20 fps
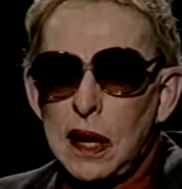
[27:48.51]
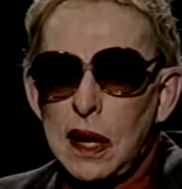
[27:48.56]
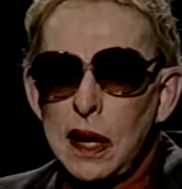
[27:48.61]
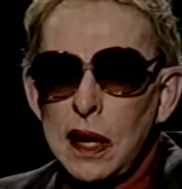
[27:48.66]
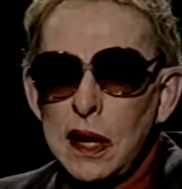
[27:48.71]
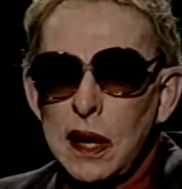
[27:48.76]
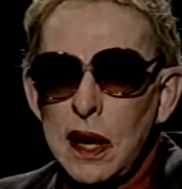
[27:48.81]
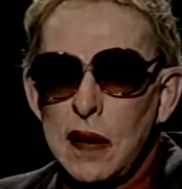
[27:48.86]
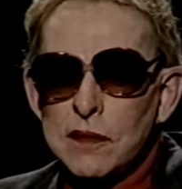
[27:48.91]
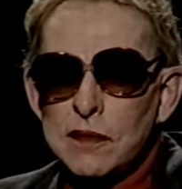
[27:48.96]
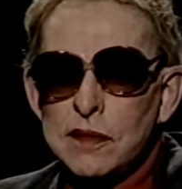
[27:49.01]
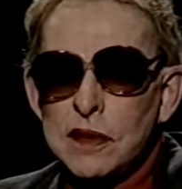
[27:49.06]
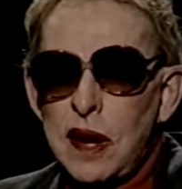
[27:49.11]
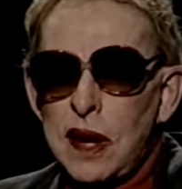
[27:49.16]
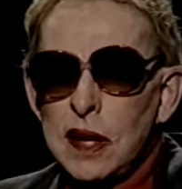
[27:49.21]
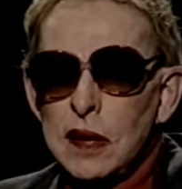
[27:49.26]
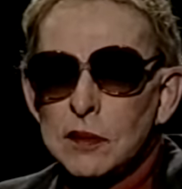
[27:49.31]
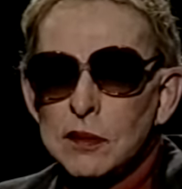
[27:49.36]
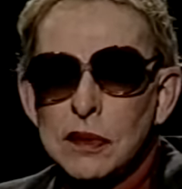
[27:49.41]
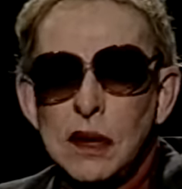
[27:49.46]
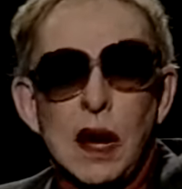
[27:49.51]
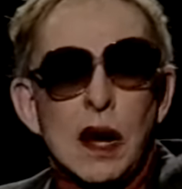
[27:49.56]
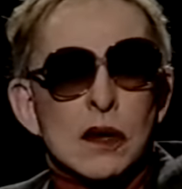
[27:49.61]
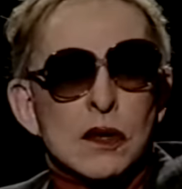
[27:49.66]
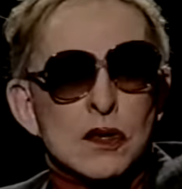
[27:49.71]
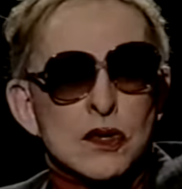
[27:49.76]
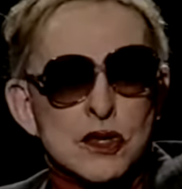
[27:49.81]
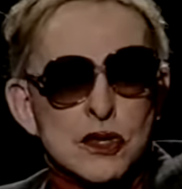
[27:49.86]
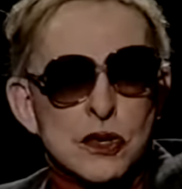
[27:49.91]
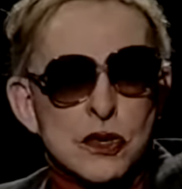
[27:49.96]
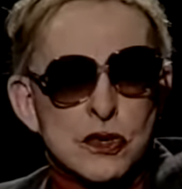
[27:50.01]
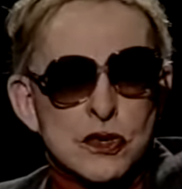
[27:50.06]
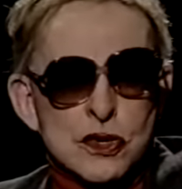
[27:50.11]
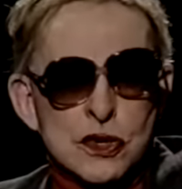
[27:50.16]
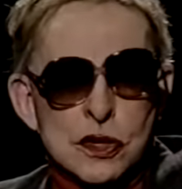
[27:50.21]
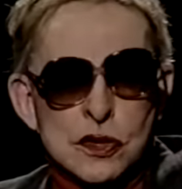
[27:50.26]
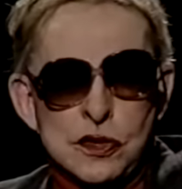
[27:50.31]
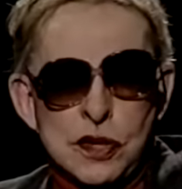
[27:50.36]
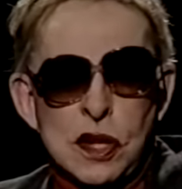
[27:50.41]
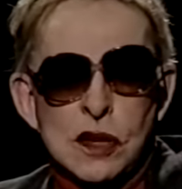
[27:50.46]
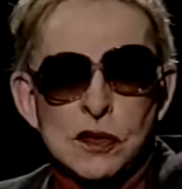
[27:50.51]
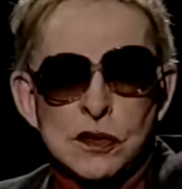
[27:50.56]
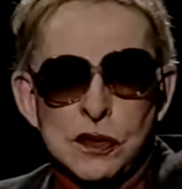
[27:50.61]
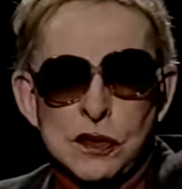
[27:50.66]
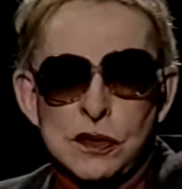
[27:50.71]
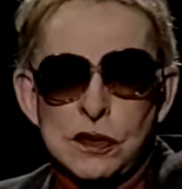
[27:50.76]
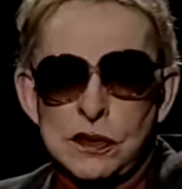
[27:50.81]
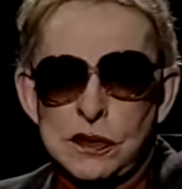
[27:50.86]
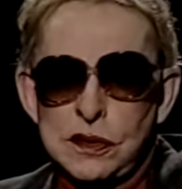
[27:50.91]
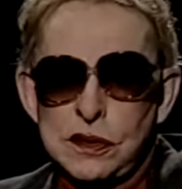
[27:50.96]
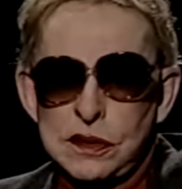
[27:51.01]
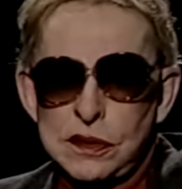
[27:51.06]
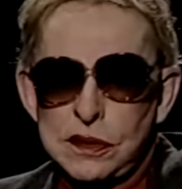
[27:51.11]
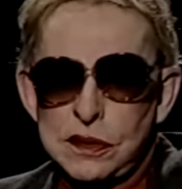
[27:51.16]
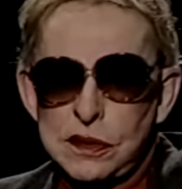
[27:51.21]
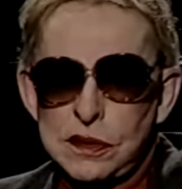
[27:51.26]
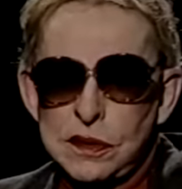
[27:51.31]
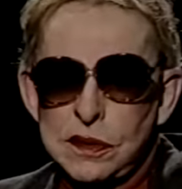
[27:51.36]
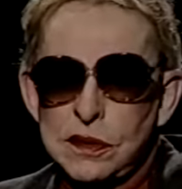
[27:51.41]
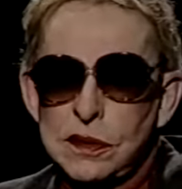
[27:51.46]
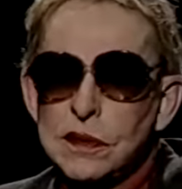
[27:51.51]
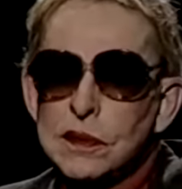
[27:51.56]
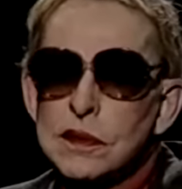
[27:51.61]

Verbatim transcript: Uh-huh. I have. I am not a church attender. Uh-huh.